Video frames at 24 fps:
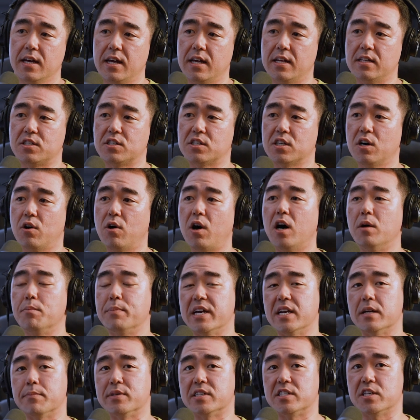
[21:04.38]
And so I'll be
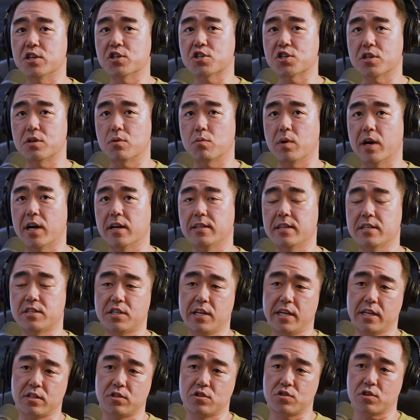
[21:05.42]
in a position where, let's
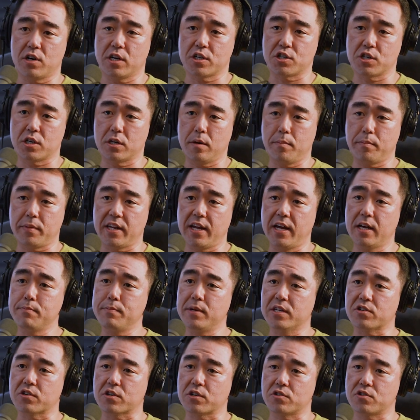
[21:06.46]
say, construction company, hey,
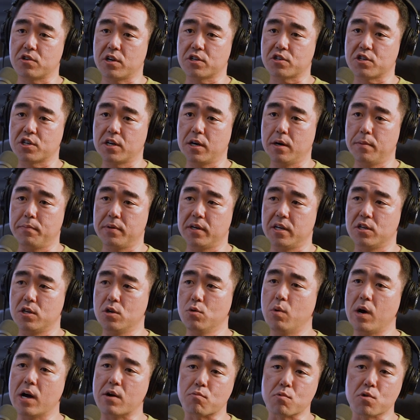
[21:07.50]
Mr. Construction Company, you
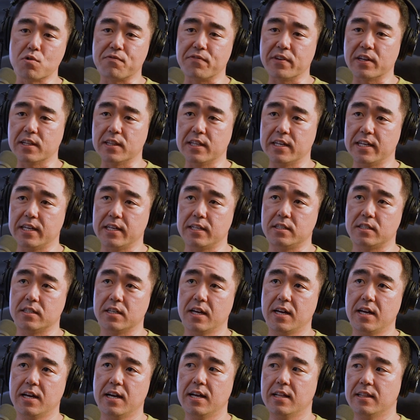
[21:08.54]
want roofing leads?
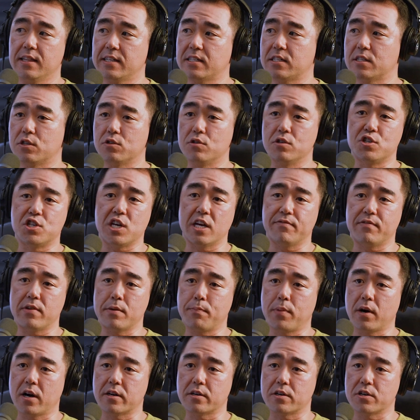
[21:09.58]
Let's do a JV
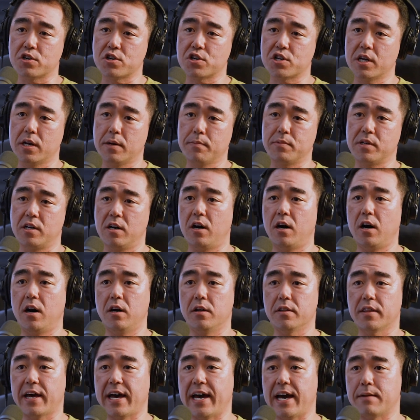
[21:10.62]
partnership, you know,
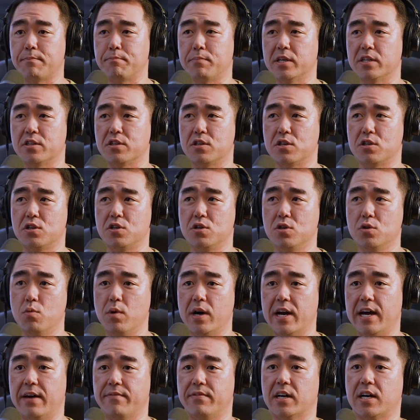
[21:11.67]
all that. But you
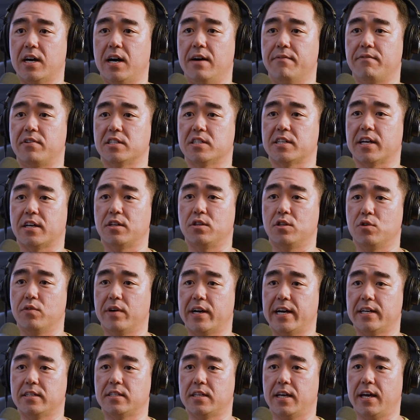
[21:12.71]
want to have the confidence I can do what
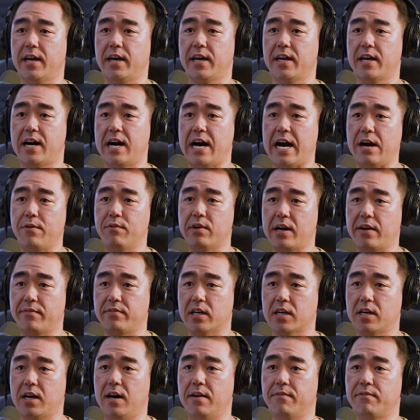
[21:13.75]
I say. I want to have
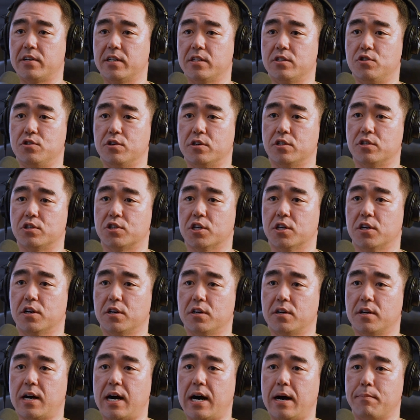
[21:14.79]
the confidence you can
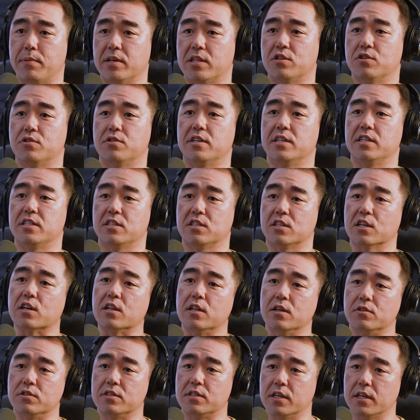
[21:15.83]
turn opportunities into
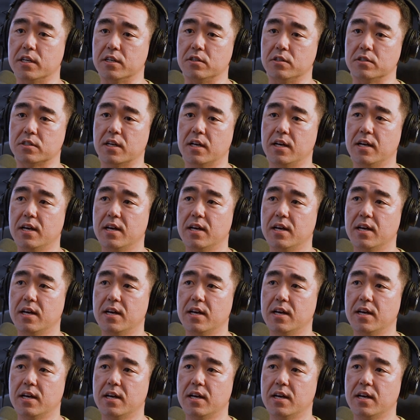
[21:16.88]
closed deals.